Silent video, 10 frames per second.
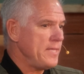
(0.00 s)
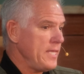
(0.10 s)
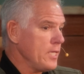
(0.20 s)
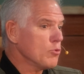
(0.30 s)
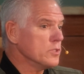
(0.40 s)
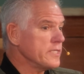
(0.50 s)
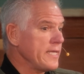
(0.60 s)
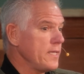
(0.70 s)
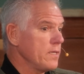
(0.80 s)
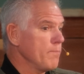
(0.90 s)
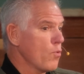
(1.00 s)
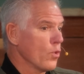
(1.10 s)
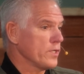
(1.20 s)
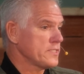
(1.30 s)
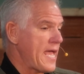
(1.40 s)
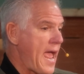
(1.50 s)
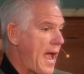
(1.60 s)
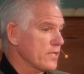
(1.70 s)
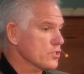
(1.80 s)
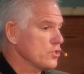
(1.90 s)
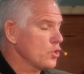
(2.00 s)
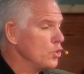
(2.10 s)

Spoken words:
equally important to ask is,